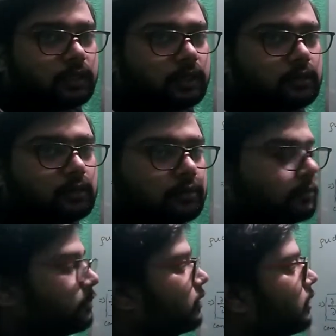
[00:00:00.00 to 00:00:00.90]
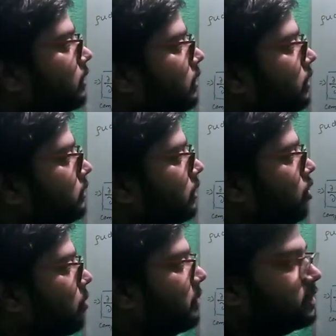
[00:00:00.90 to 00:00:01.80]
in the
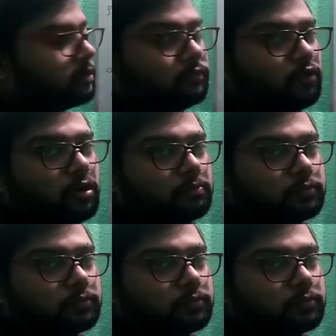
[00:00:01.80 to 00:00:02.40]
operator form.